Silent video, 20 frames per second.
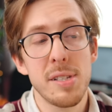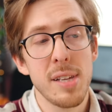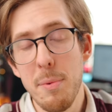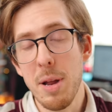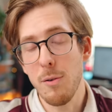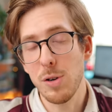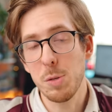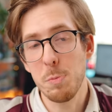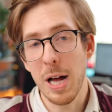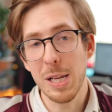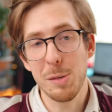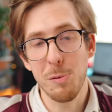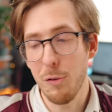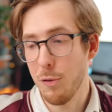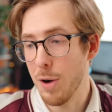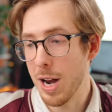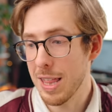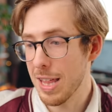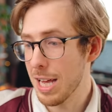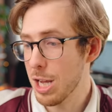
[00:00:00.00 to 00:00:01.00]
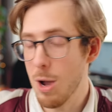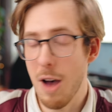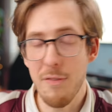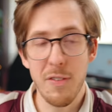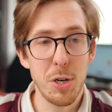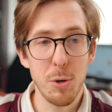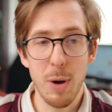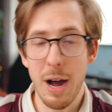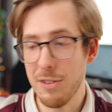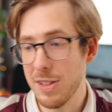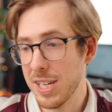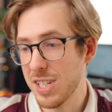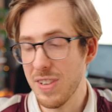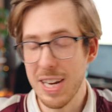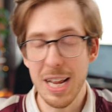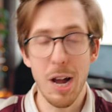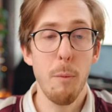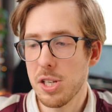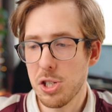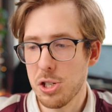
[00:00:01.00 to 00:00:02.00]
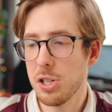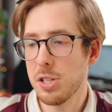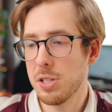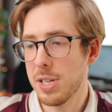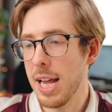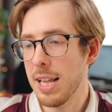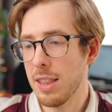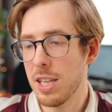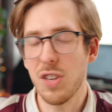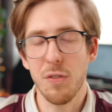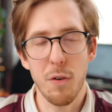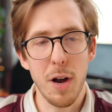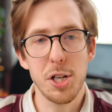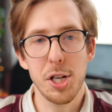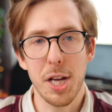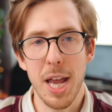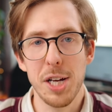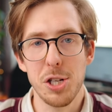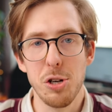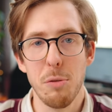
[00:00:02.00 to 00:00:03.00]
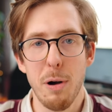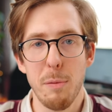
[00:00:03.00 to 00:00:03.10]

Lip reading: I'm not responsible for anything you have to do after this video. Let's just take this for educational